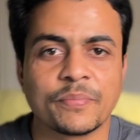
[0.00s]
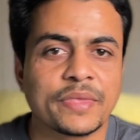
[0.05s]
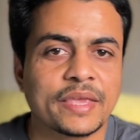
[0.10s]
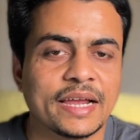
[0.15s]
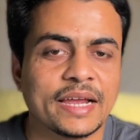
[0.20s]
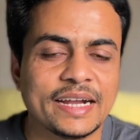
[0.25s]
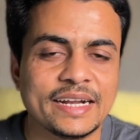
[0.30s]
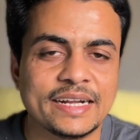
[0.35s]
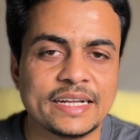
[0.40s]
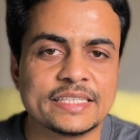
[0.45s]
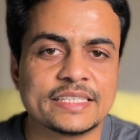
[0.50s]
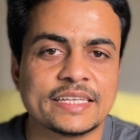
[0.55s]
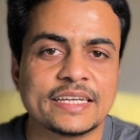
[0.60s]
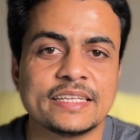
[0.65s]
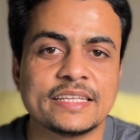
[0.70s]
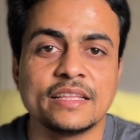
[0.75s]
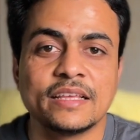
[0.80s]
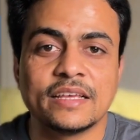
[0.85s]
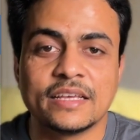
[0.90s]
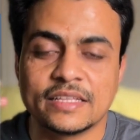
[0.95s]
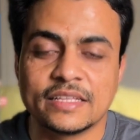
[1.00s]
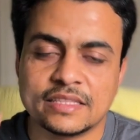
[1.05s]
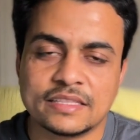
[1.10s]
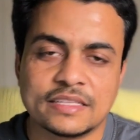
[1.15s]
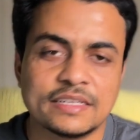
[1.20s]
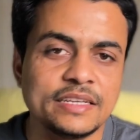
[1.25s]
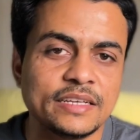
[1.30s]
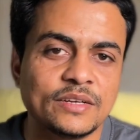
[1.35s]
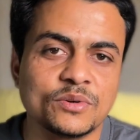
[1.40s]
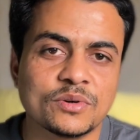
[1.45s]
and design
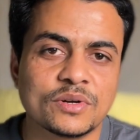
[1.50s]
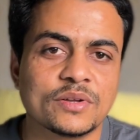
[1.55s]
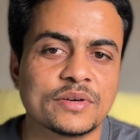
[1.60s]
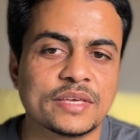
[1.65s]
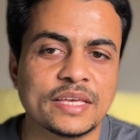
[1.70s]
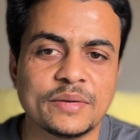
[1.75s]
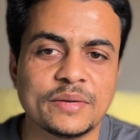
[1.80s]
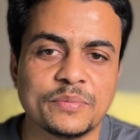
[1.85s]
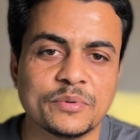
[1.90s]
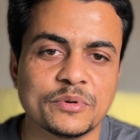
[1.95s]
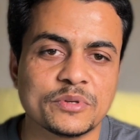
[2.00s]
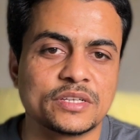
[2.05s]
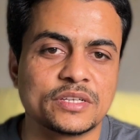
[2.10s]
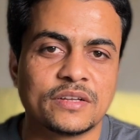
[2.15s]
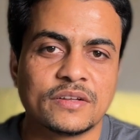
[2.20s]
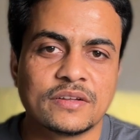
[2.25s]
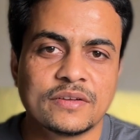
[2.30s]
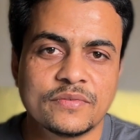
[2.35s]
three good looking posts